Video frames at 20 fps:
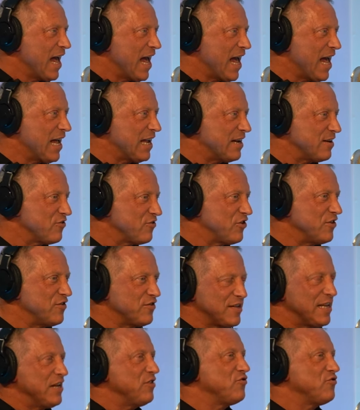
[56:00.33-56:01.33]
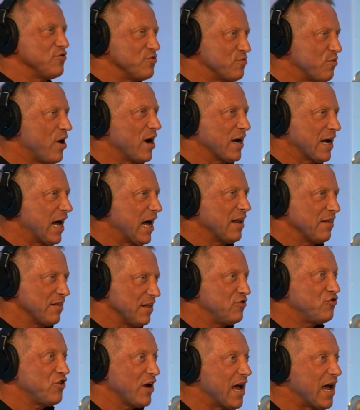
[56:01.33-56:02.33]
and she sees you walk out of
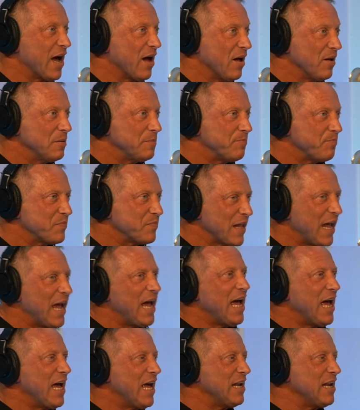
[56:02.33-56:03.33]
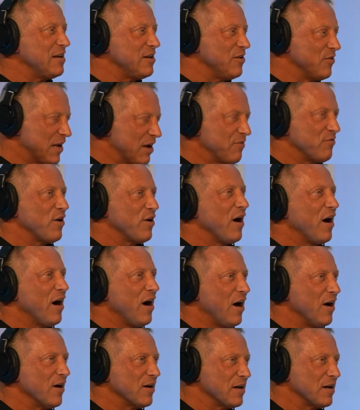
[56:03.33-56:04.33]
the jail, and you give her a
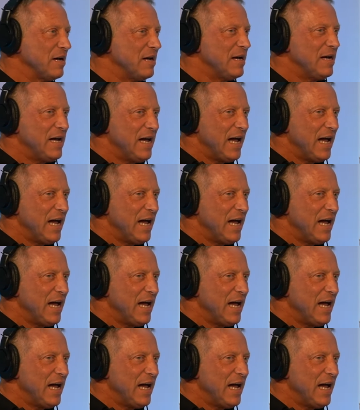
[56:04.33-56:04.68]
hug,